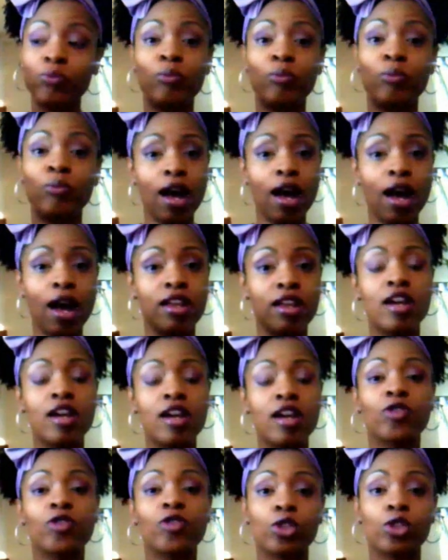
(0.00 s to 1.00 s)
But
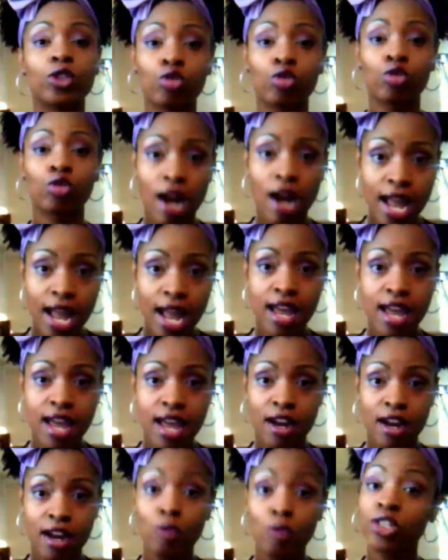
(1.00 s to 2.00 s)
for dry
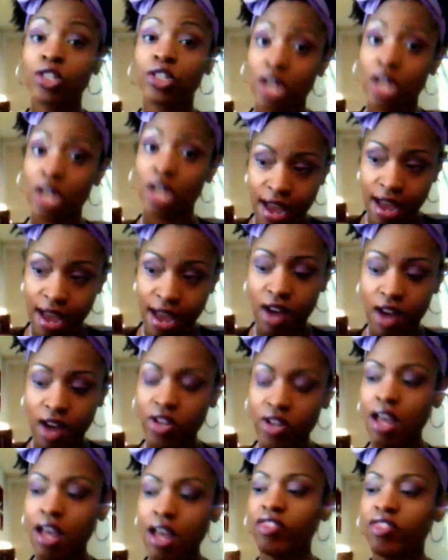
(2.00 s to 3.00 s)
hair, which I have,
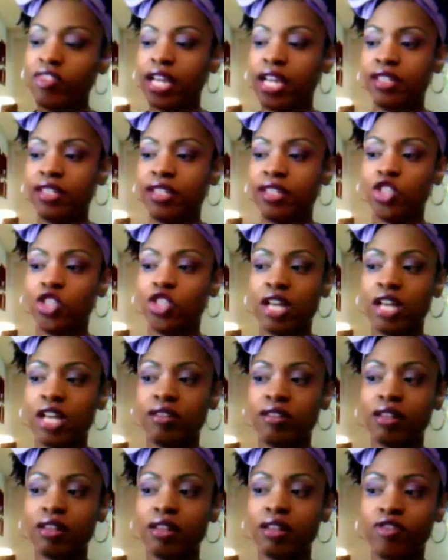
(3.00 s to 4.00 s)
they
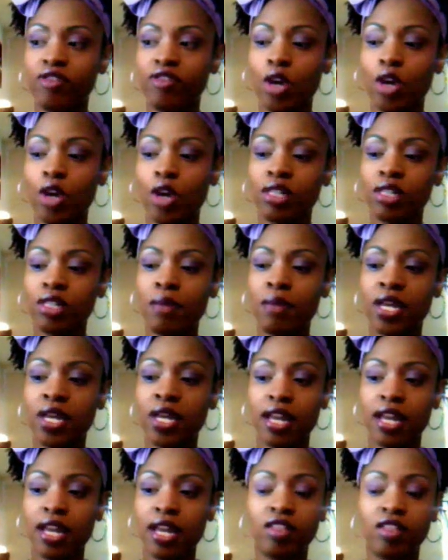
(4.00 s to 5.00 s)
suggest the Left Coast
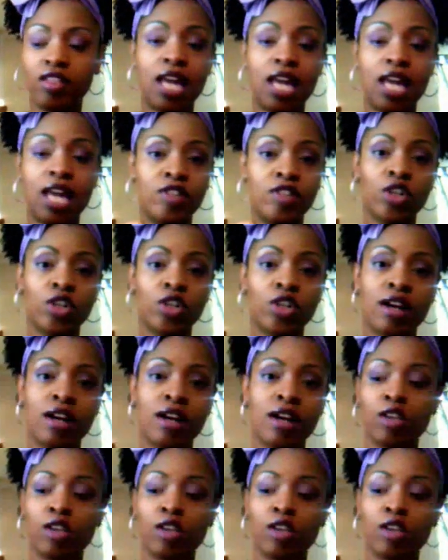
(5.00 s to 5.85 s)
Lemon and the Lavender Garden.